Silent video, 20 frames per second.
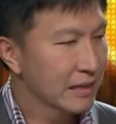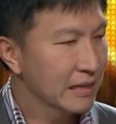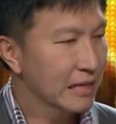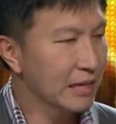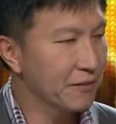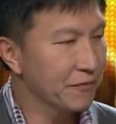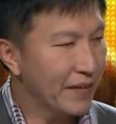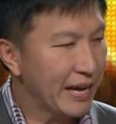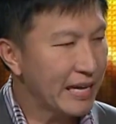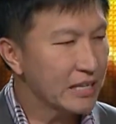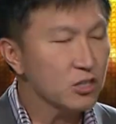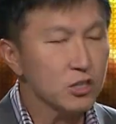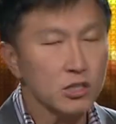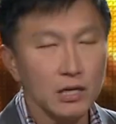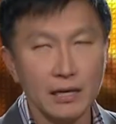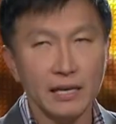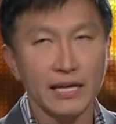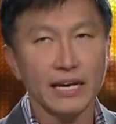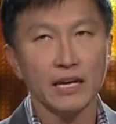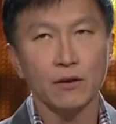
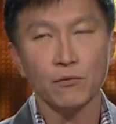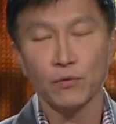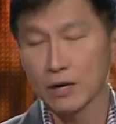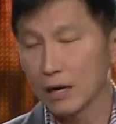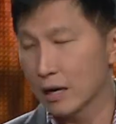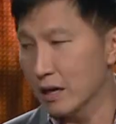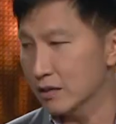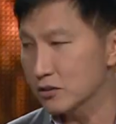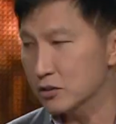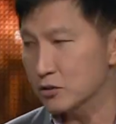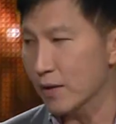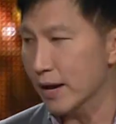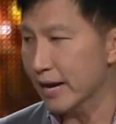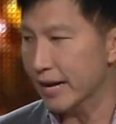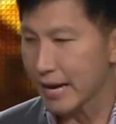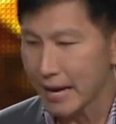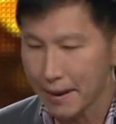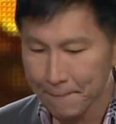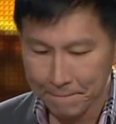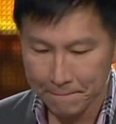Eventually, we'll all dry
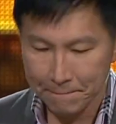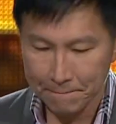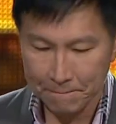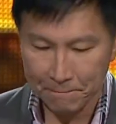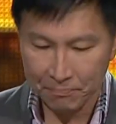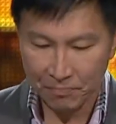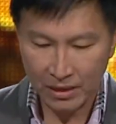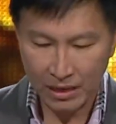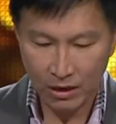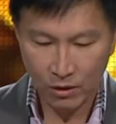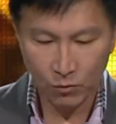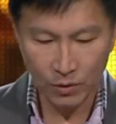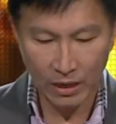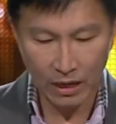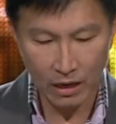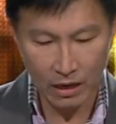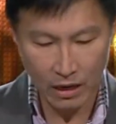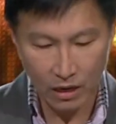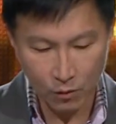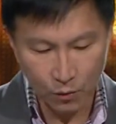up, we'll
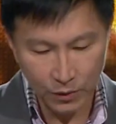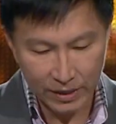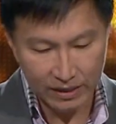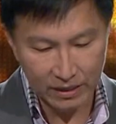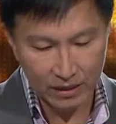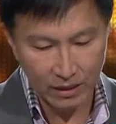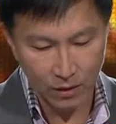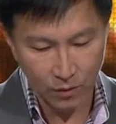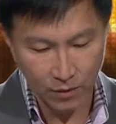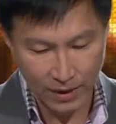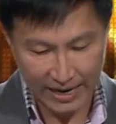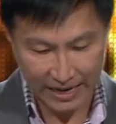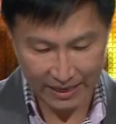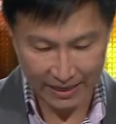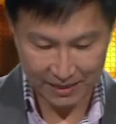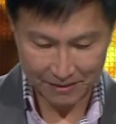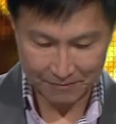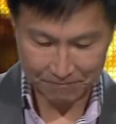all wither away.